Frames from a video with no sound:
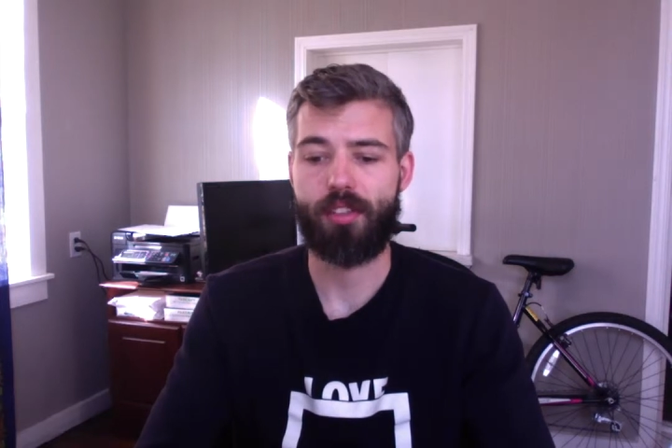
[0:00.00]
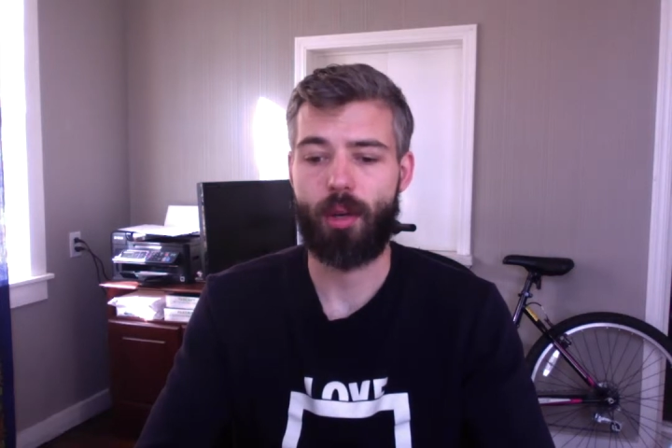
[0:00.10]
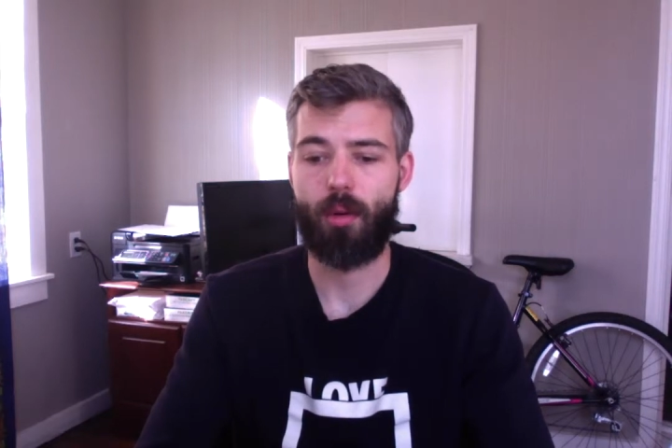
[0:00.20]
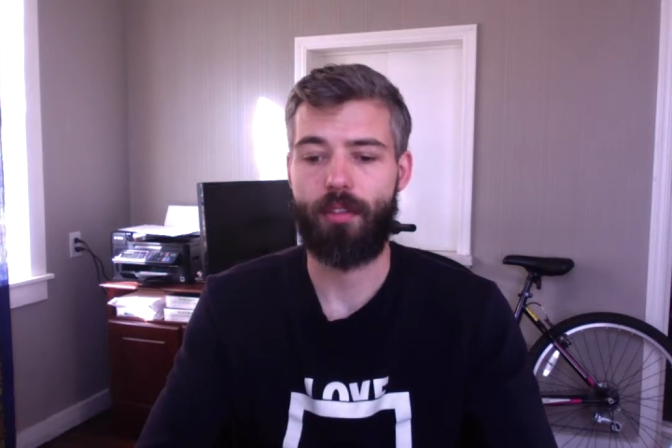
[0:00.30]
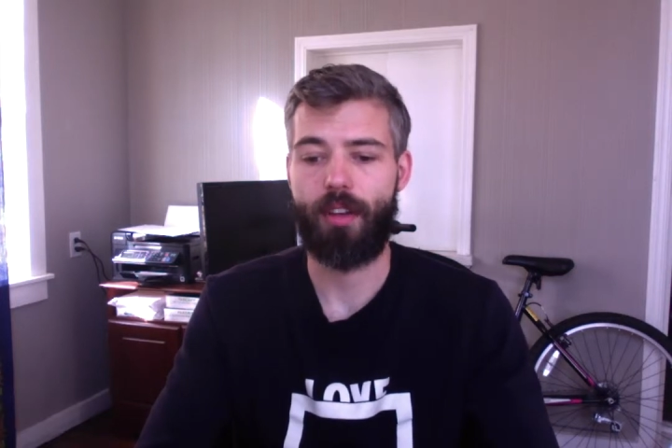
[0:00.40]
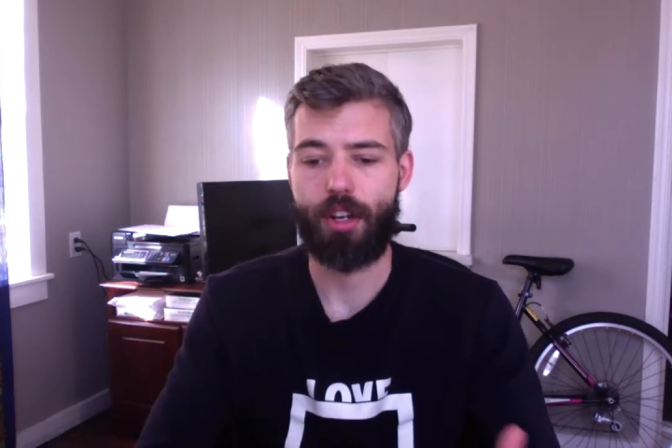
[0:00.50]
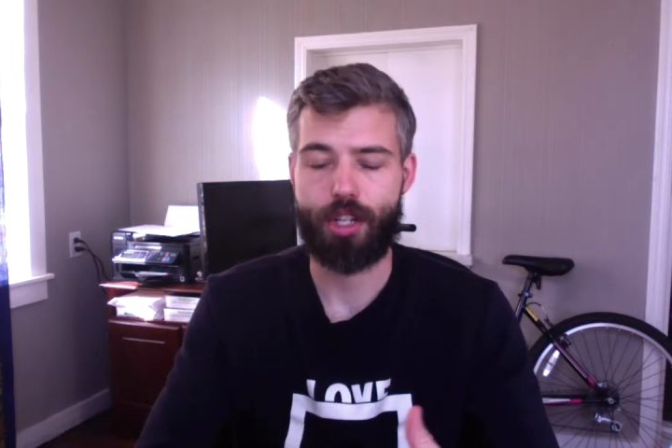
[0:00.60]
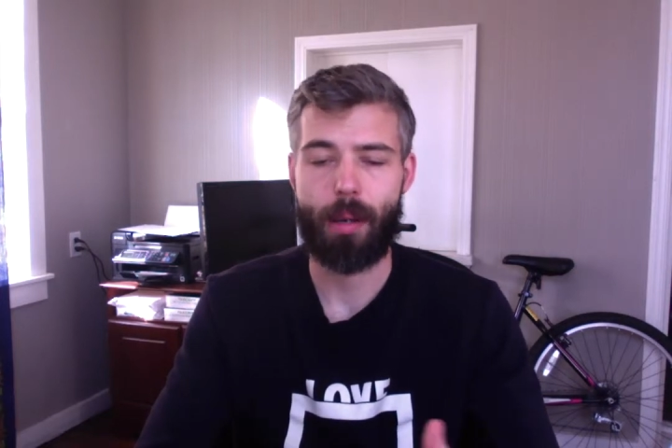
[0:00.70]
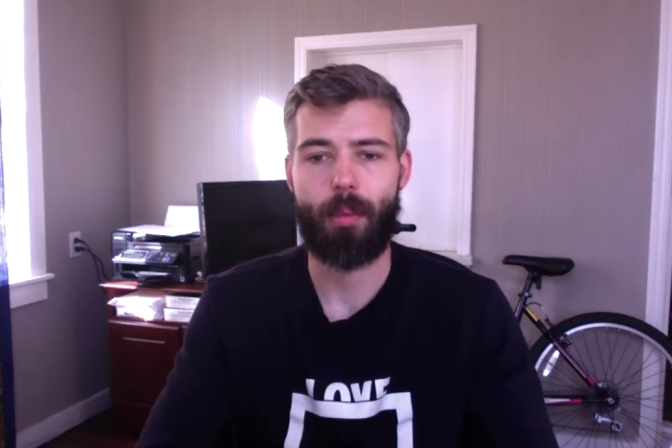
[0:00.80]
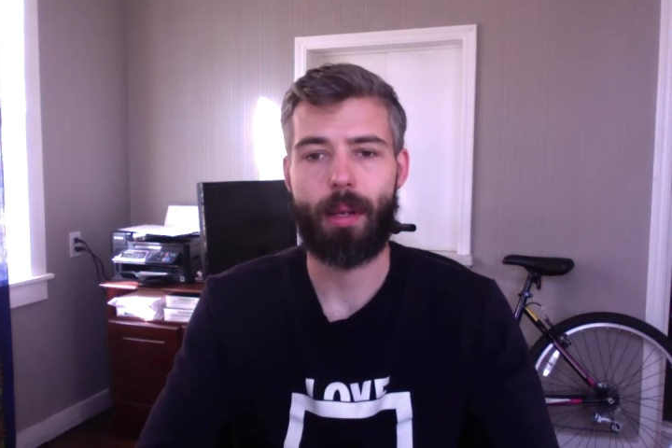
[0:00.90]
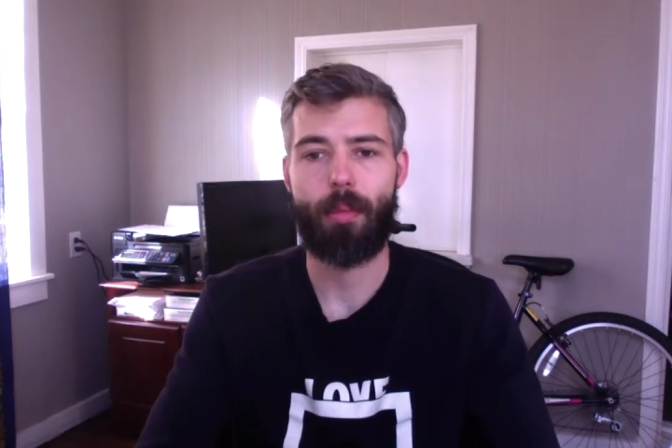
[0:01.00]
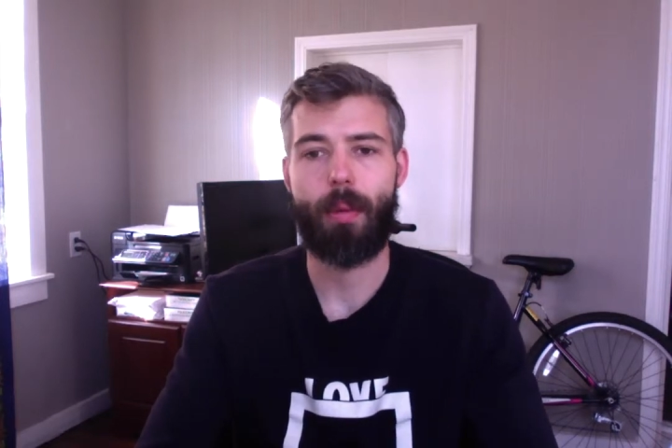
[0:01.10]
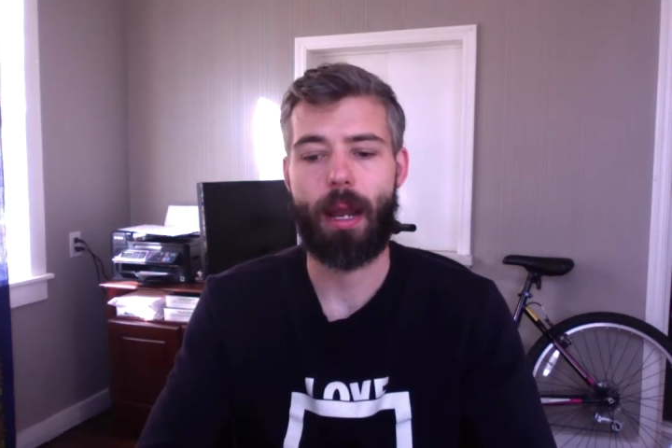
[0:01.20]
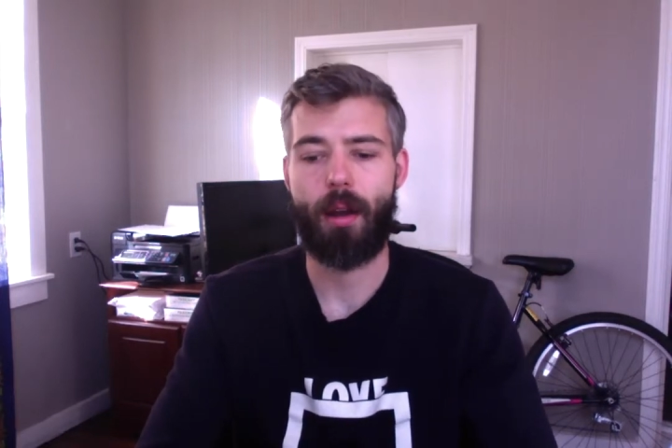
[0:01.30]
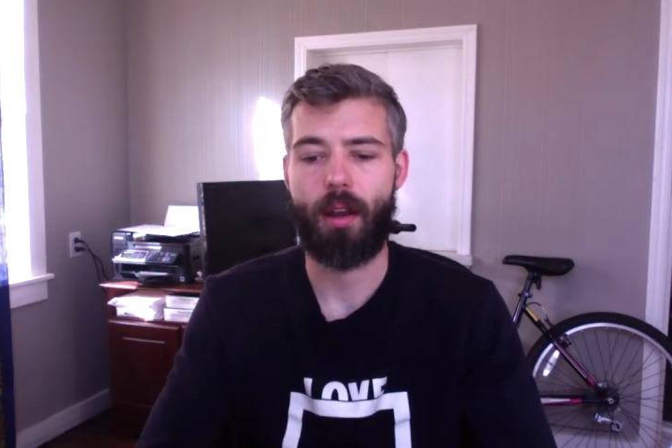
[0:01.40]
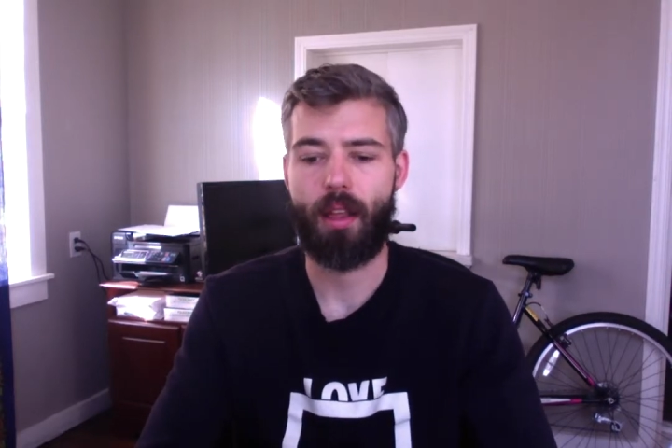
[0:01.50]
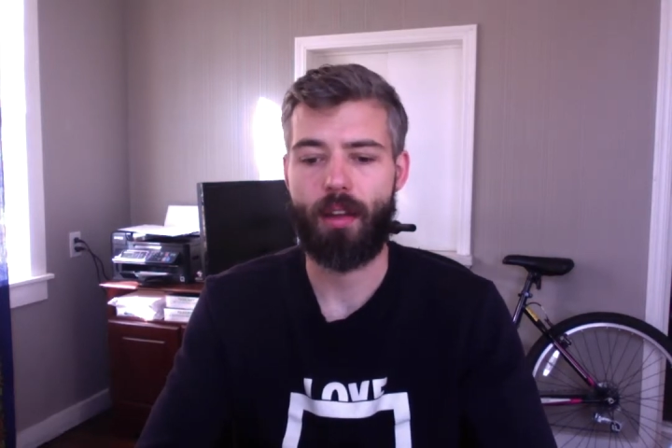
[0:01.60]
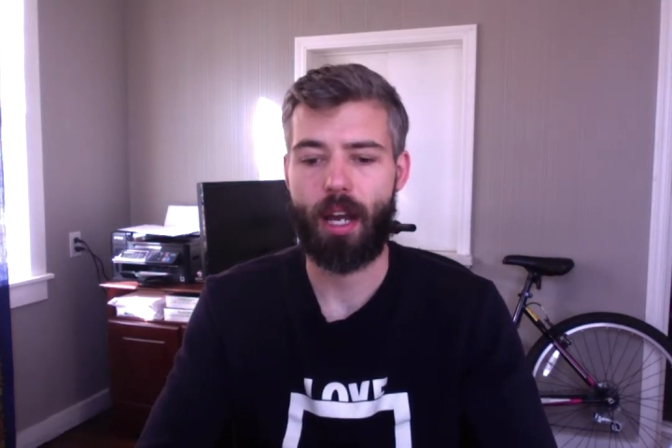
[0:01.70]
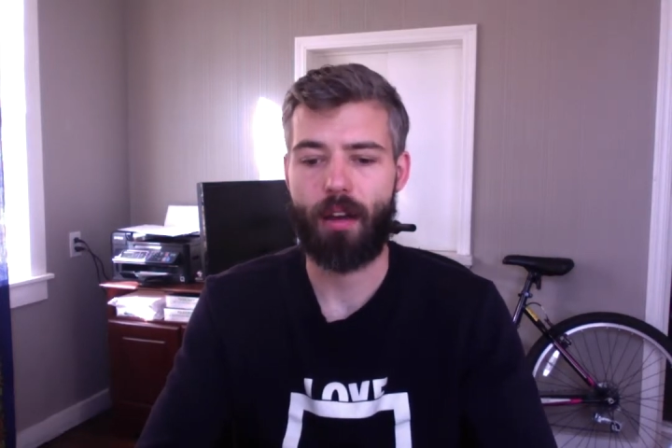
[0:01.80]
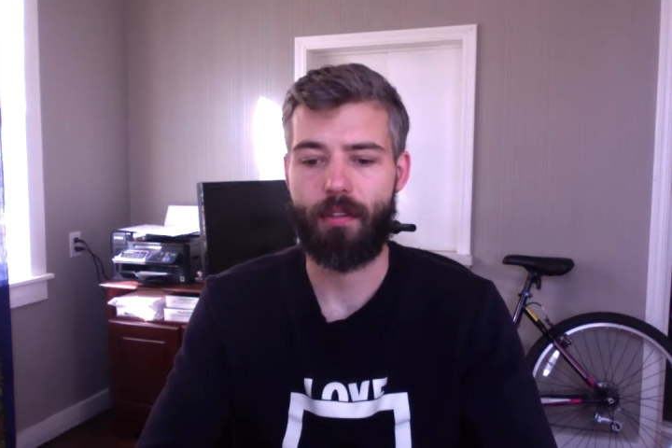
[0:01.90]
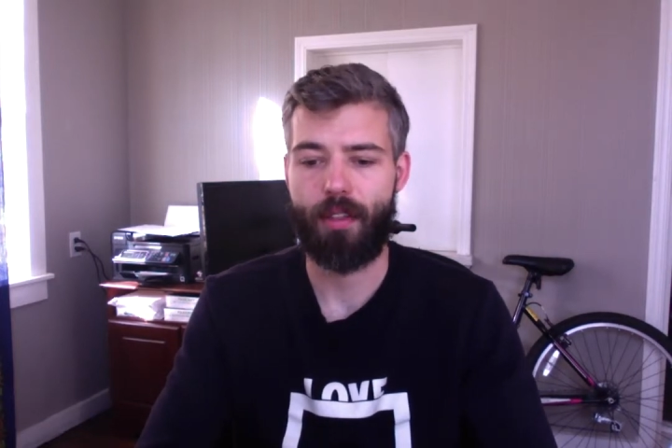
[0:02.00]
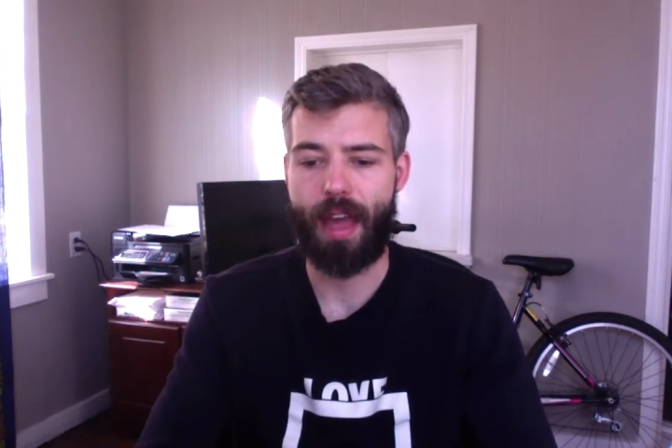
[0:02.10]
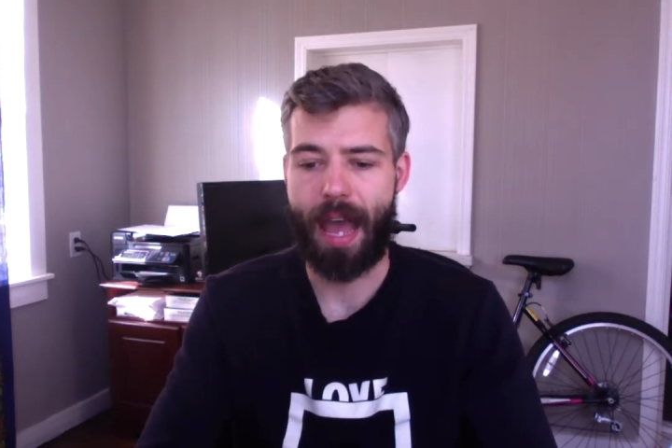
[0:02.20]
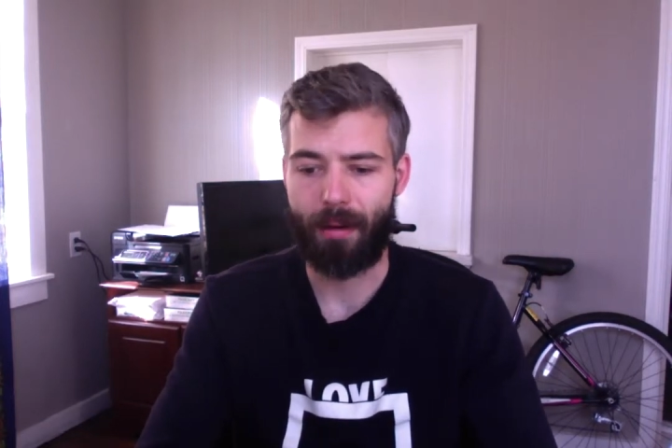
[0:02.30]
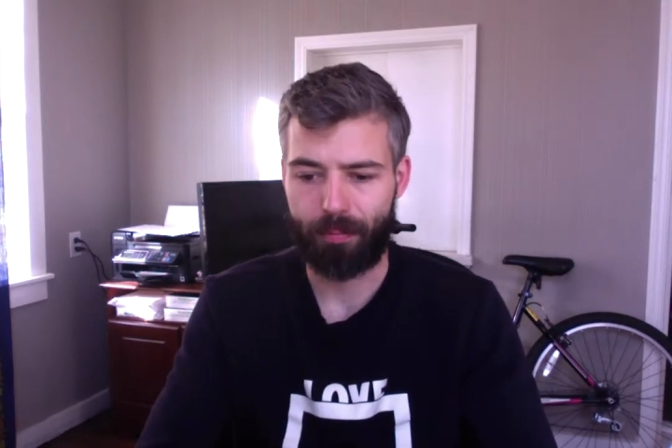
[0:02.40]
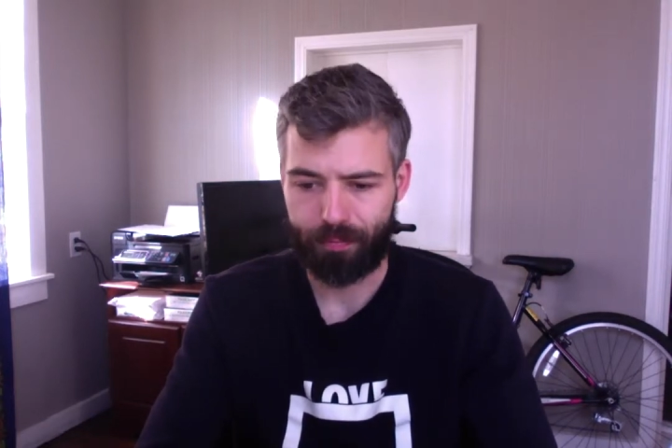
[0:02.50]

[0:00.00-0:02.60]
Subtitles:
so we'll finish up and be prepared for that.